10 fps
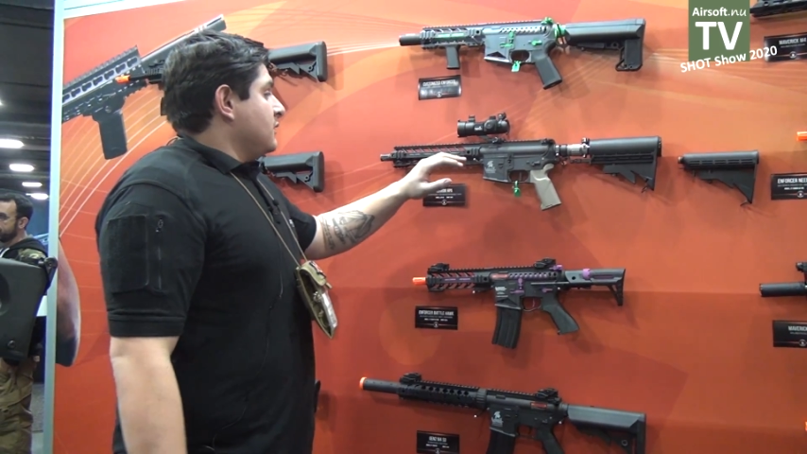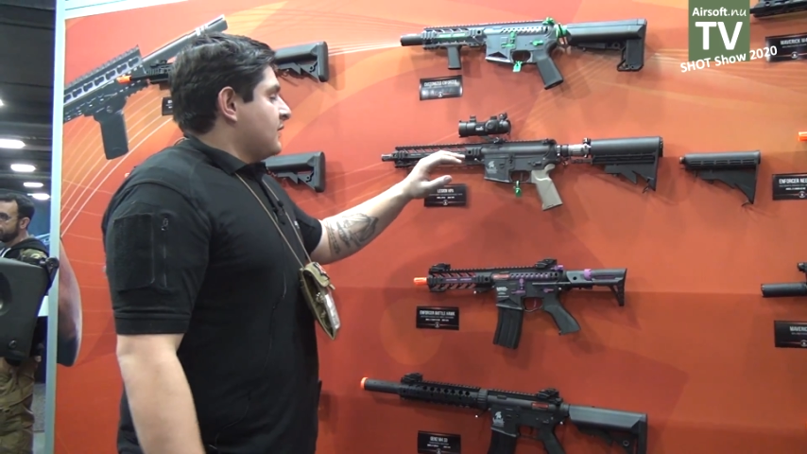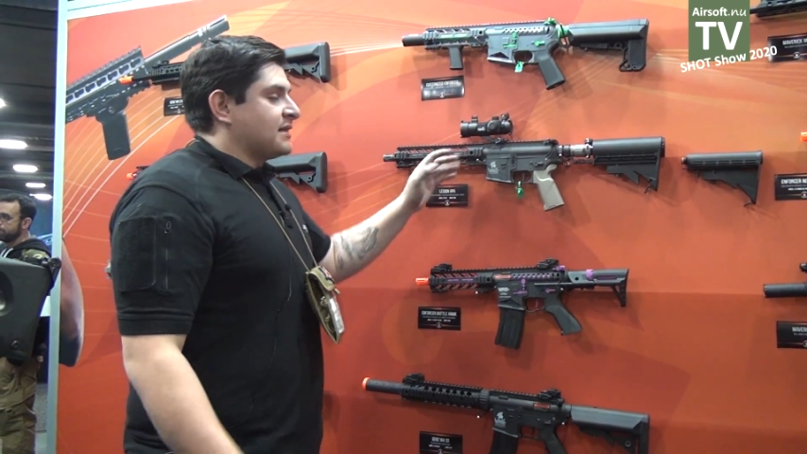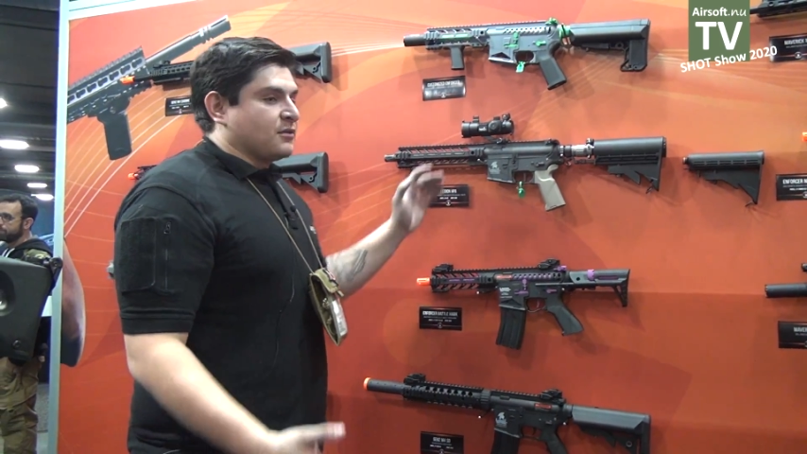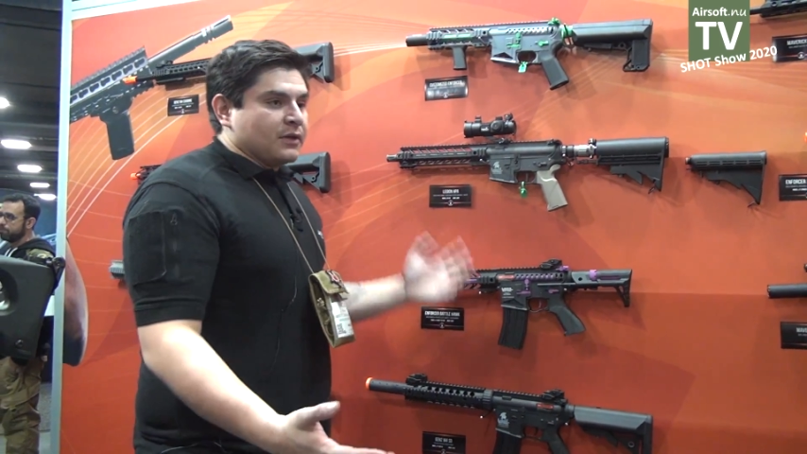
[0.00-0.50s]

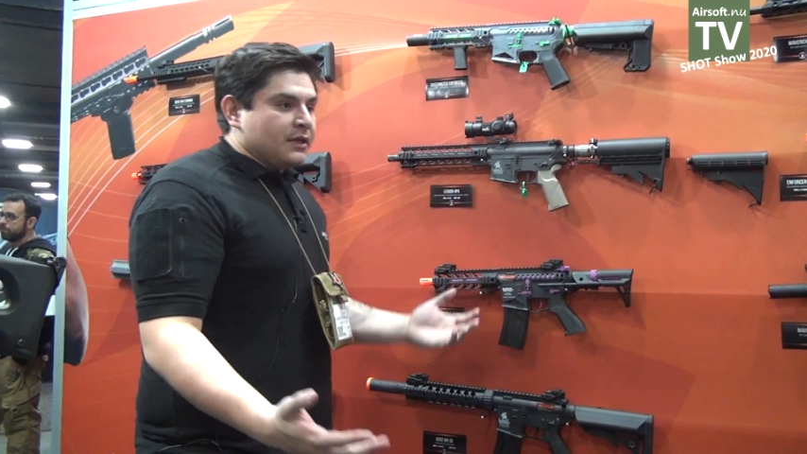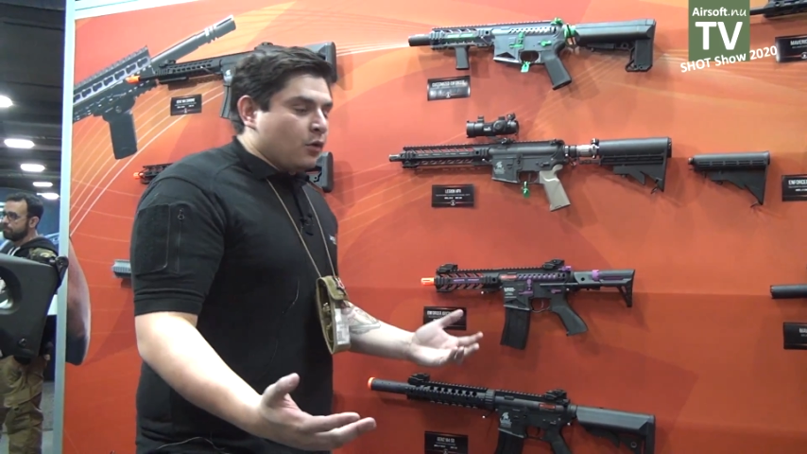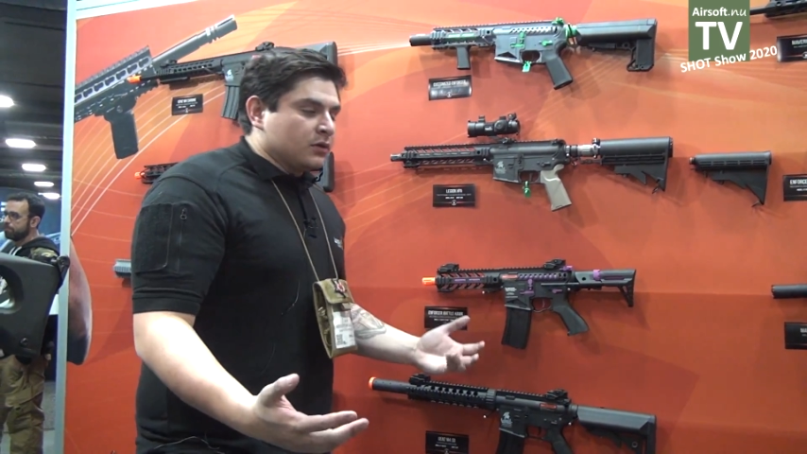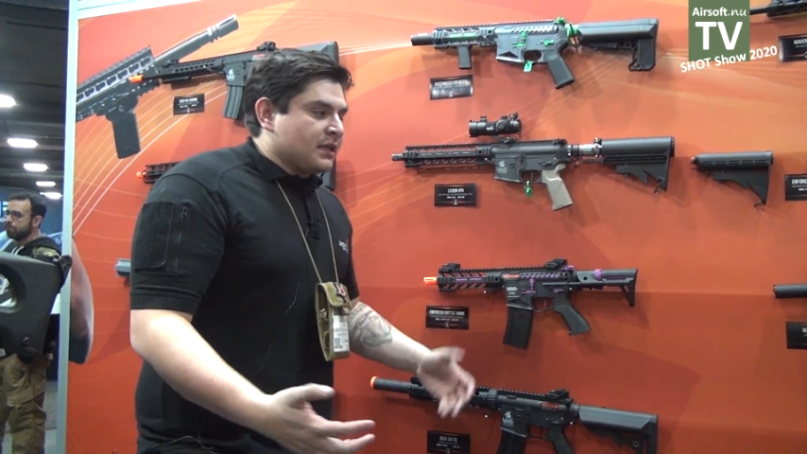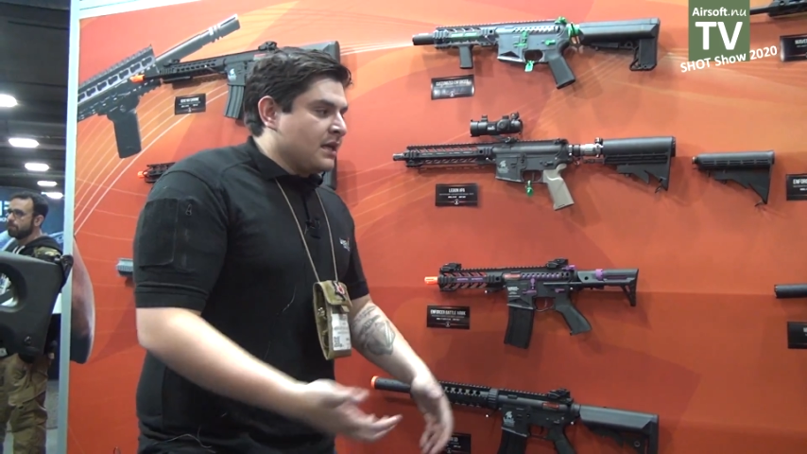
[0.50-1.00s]
that's a really
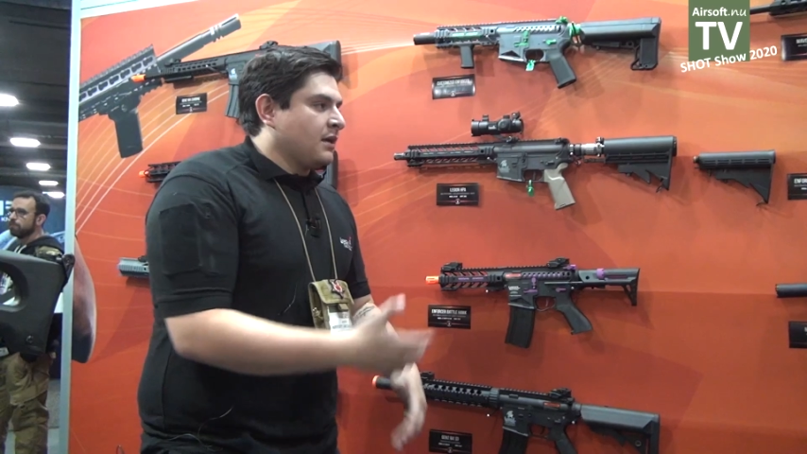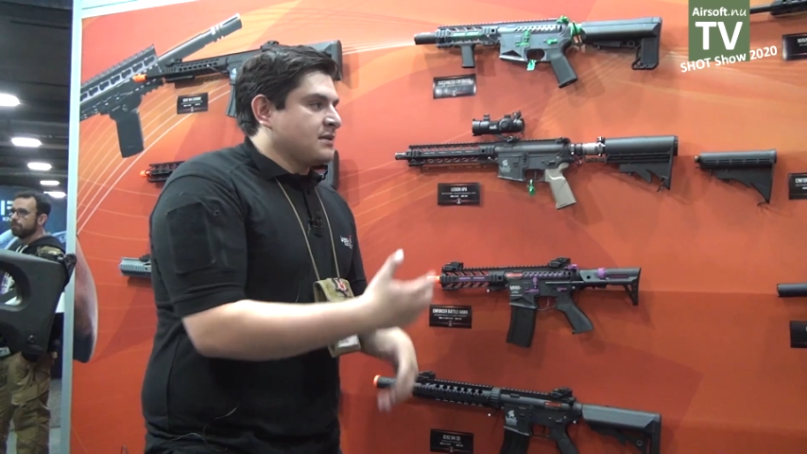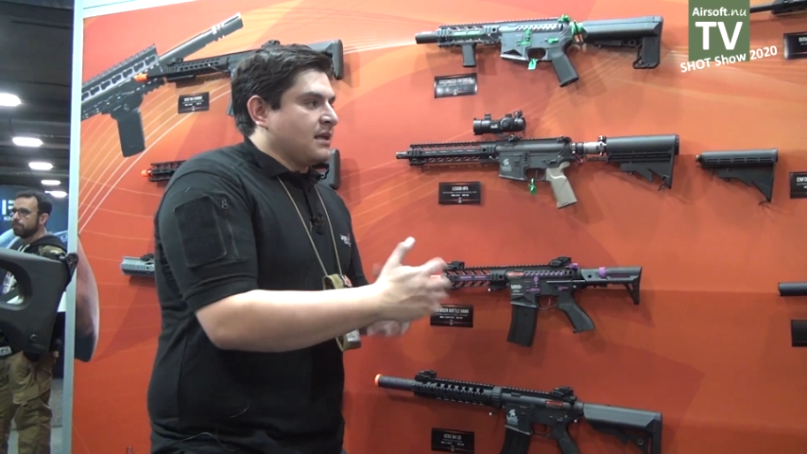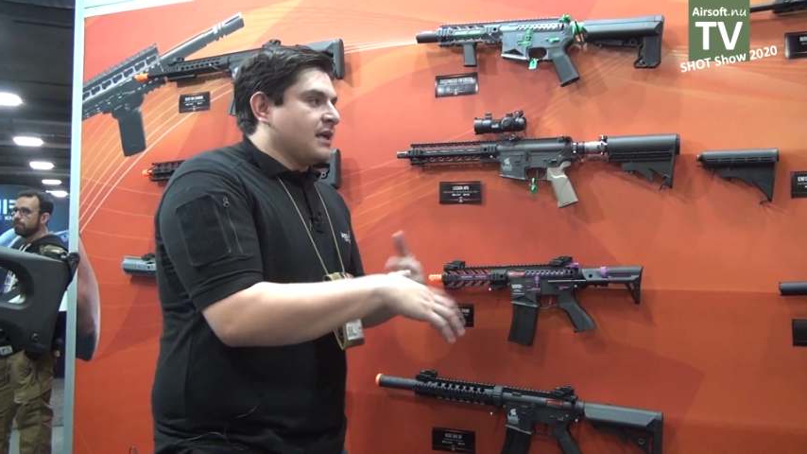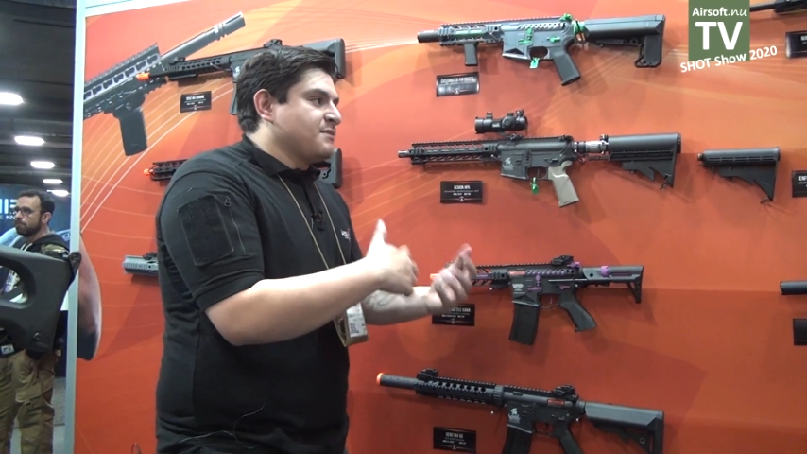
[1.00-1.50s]
cool thing
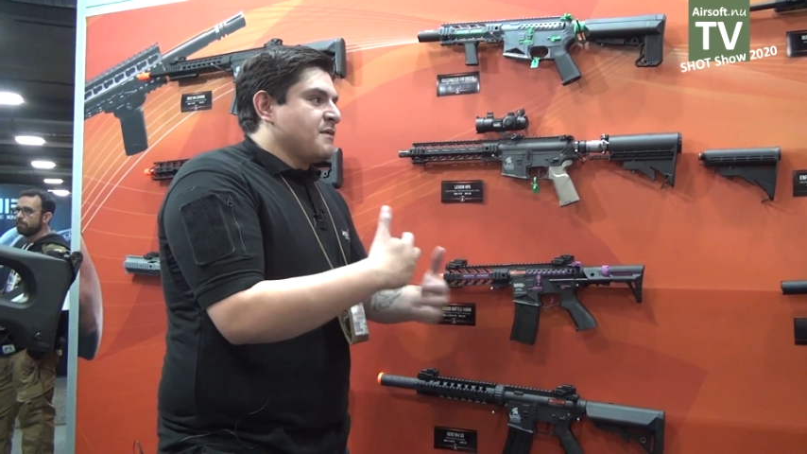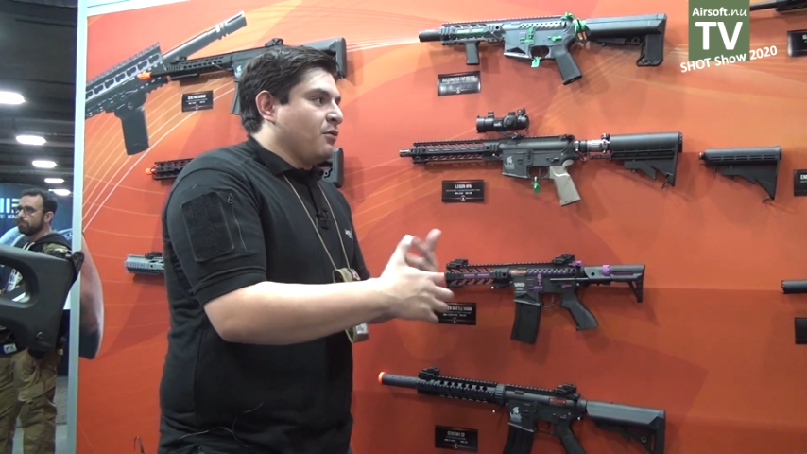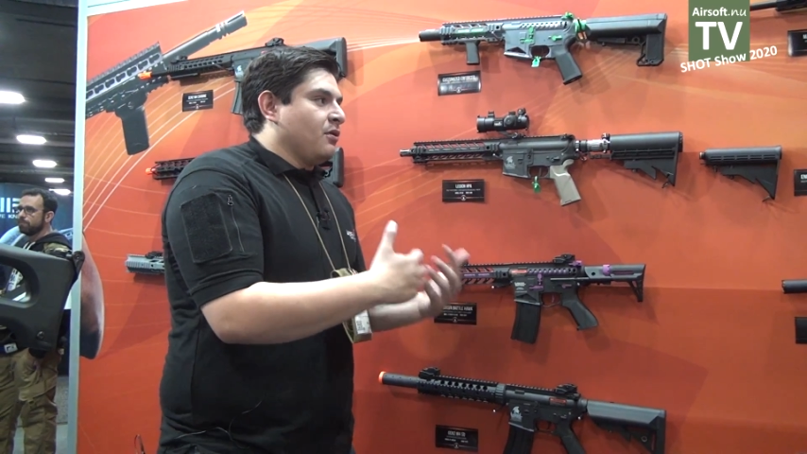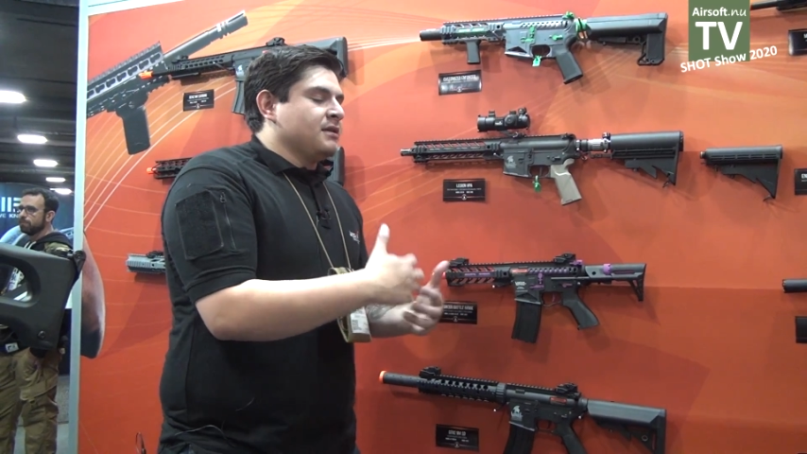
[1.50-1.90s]
because it gets people